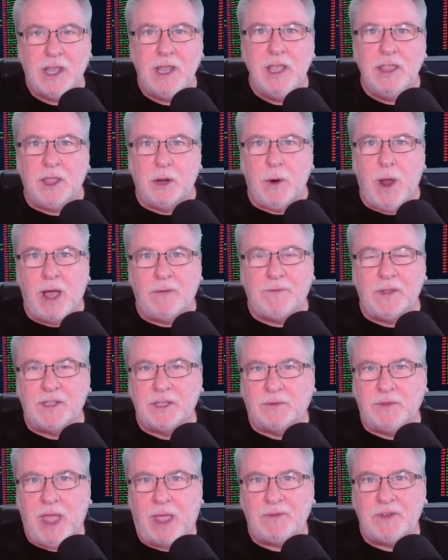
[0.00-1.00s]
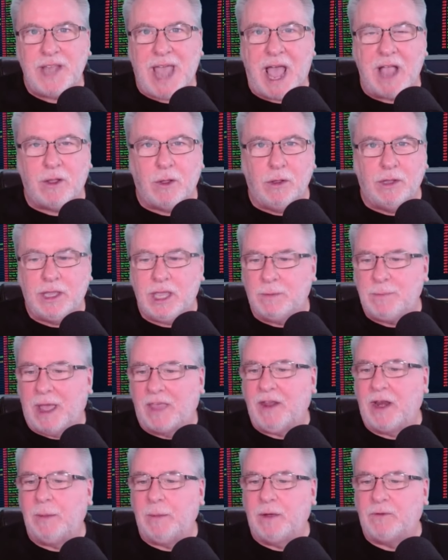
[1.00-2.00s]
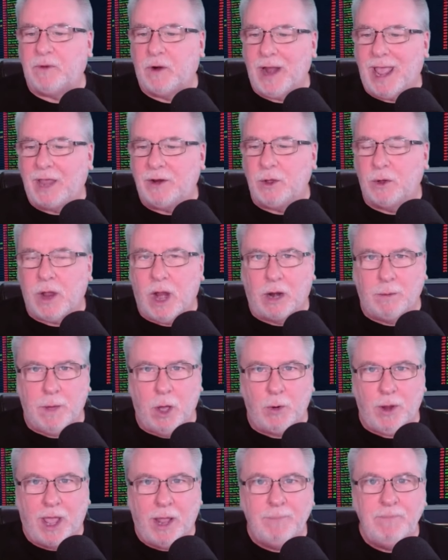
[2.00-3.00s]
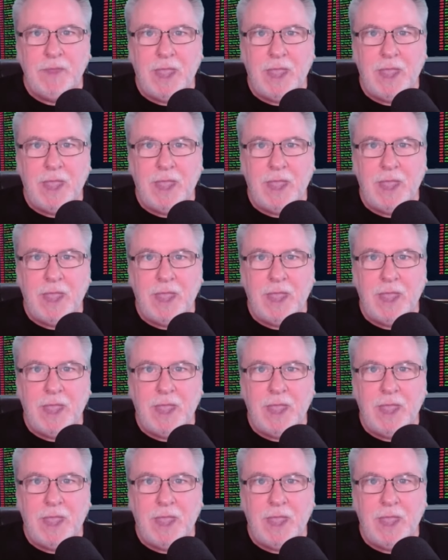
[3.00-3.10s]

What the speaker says: Their offensive left tackle, a kid by the name of Fernando Carmona,